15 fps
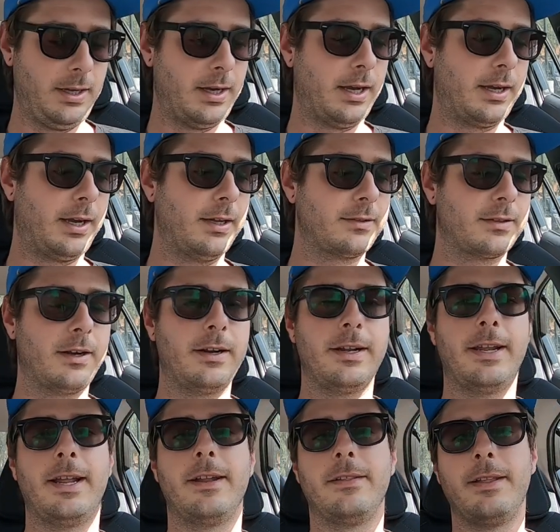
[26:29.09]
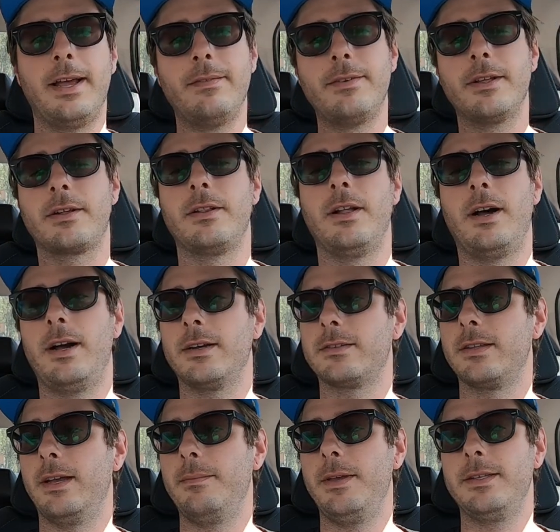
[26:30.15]
I got started at 11 o'clock,
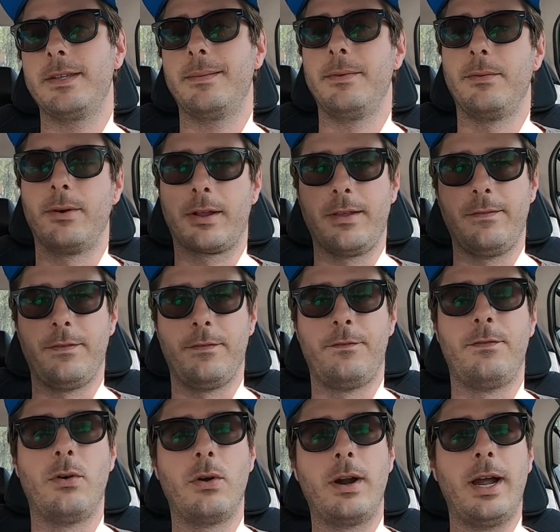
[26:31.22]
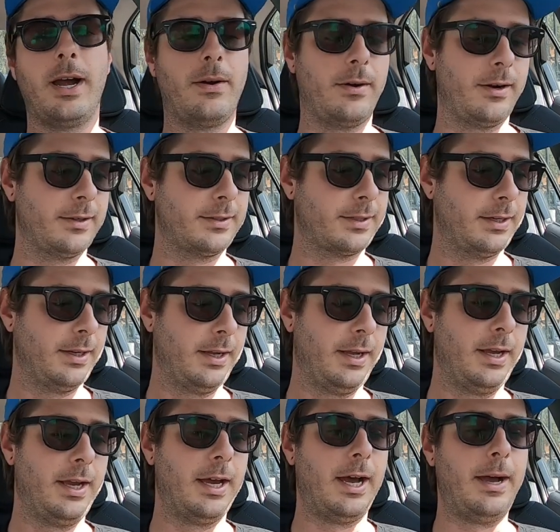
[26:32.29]
so that means I've been working for 4 hours.
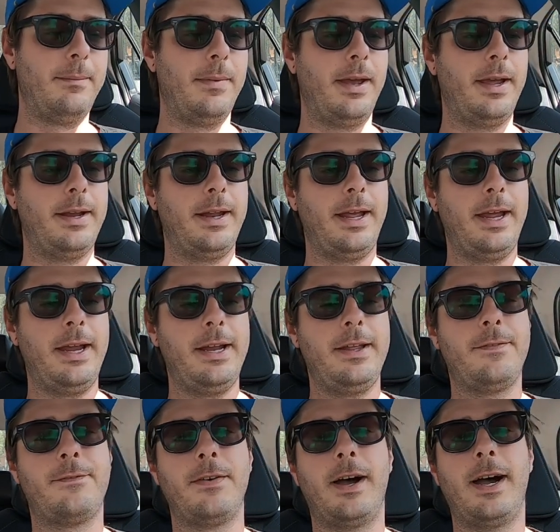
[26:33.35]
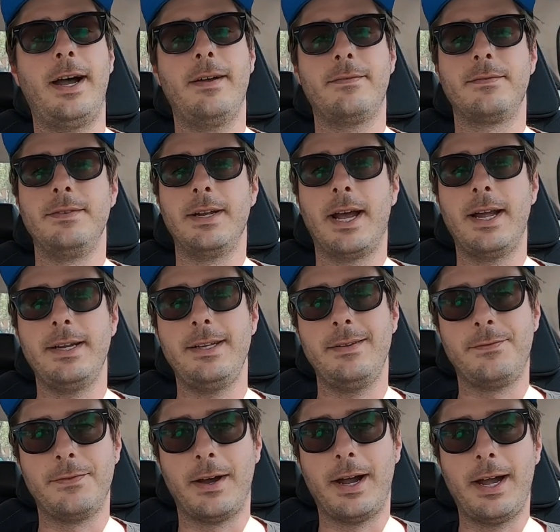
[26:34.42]
I made
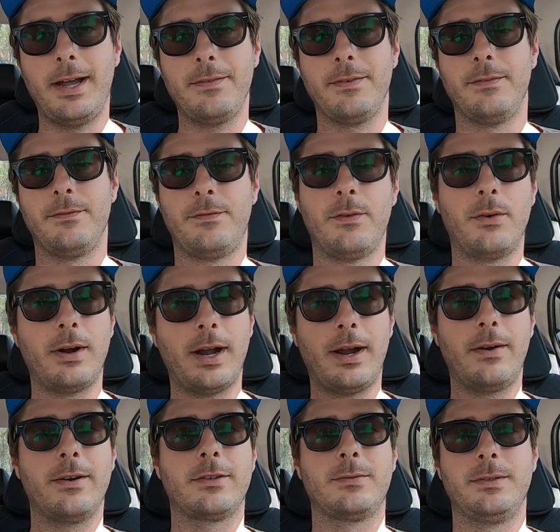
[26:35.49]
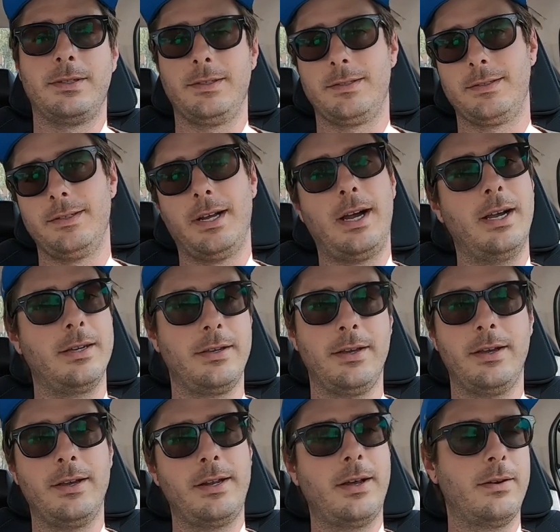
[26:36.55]
85.95 in 4 hours, which is not
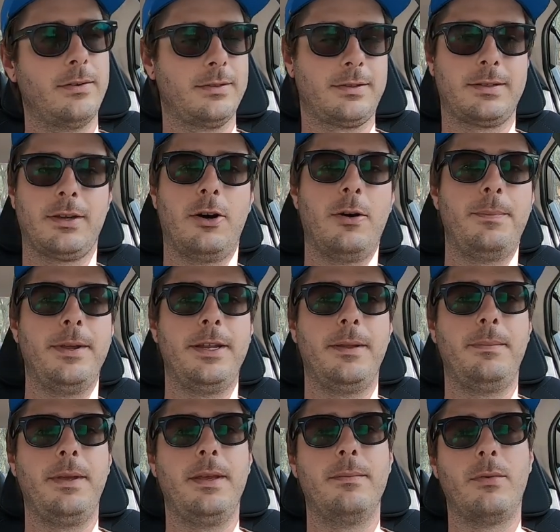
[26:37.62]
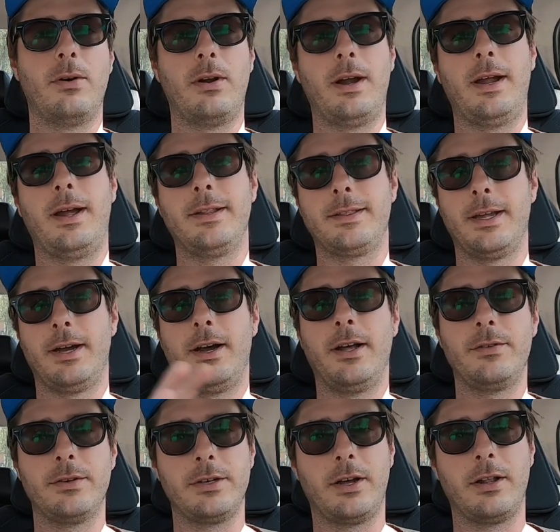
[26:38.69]
good. I was hoping to be more at the
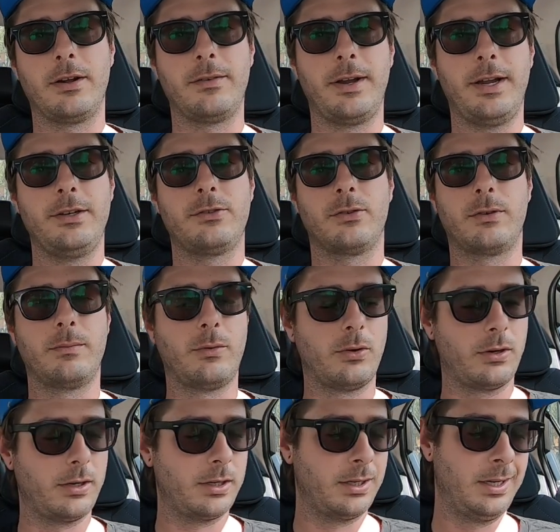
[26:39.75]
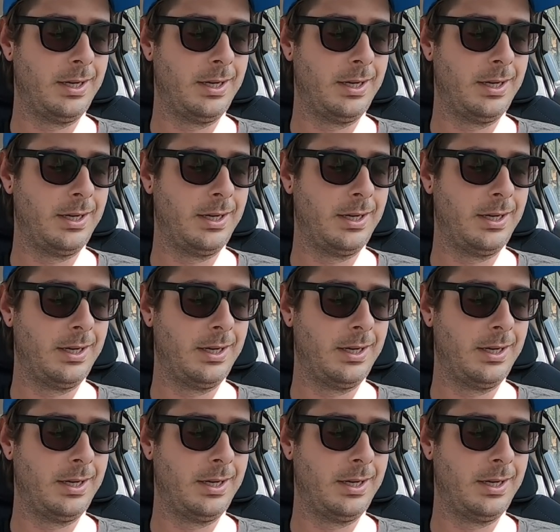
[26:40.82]
$100 range or more.